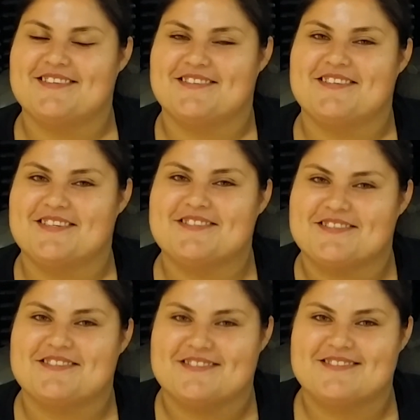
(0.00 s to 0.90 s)
it
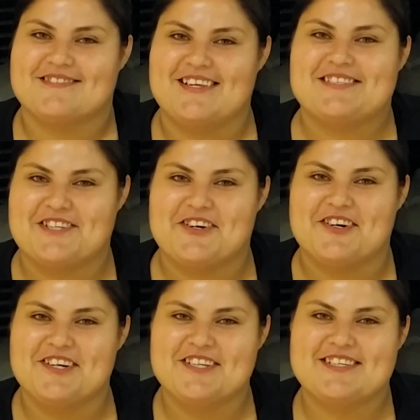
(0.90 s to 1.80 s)
just says it all.
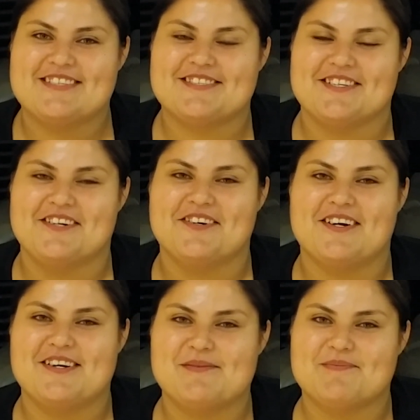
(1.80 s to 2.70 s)
So
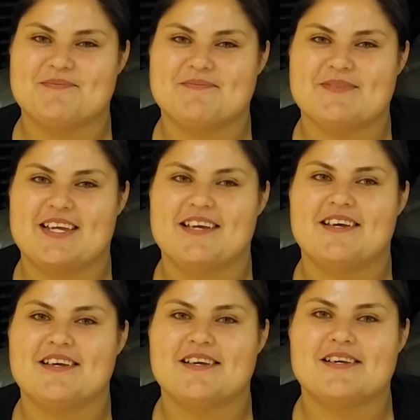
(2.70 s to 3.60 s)
um,
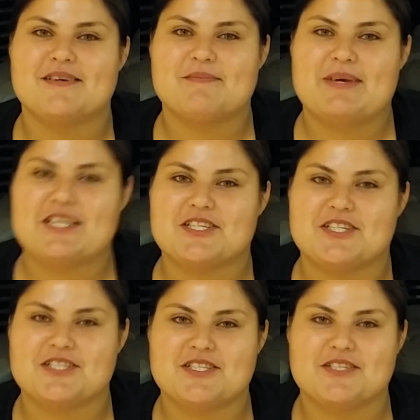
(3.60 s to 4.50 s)
make sure
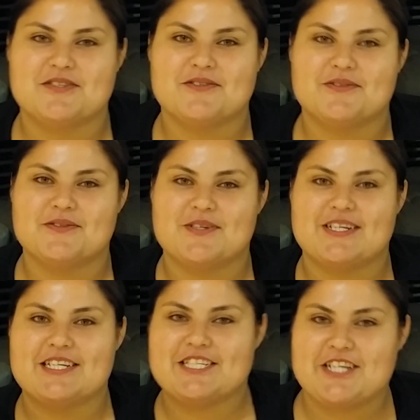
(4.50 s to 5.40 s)
to
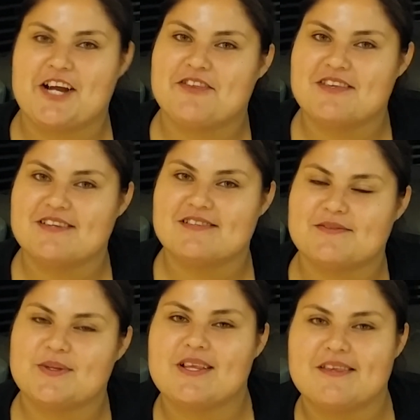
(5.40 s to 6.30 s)
share this
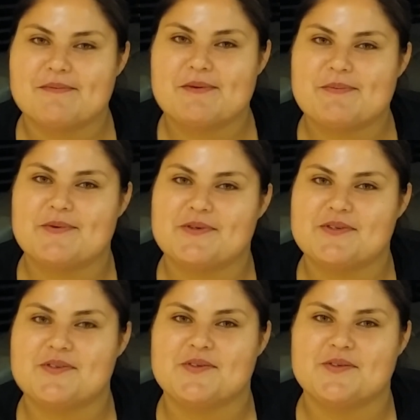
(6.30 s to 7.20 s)
with other people
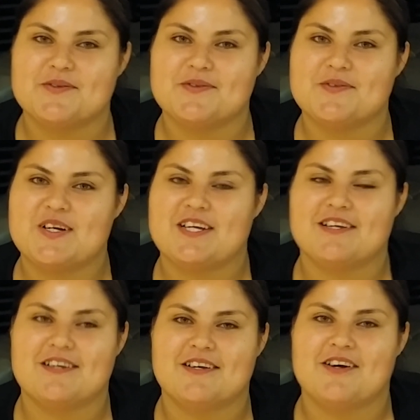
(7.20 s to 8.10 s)
who
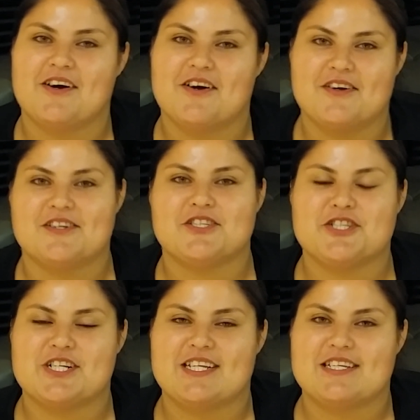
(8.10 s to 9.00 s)
are on a
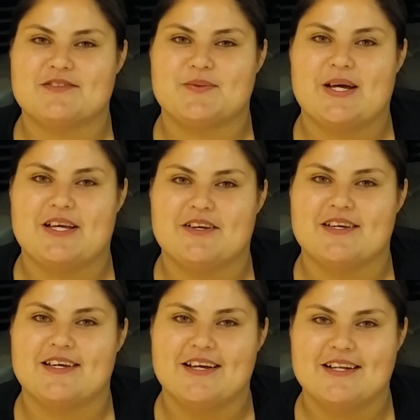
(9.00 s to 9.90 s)
journey as well.
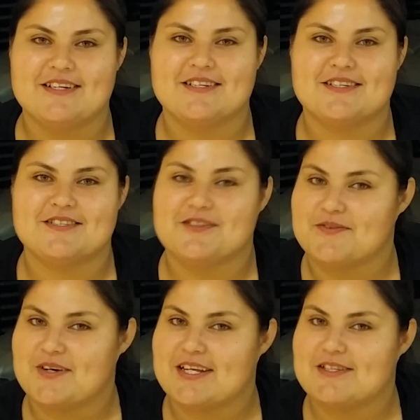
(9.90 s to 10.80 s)
And don't
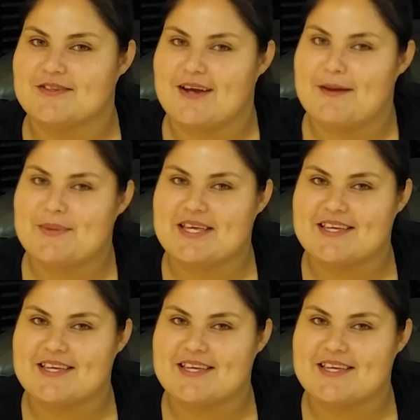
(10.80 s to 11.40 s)
forget to comment,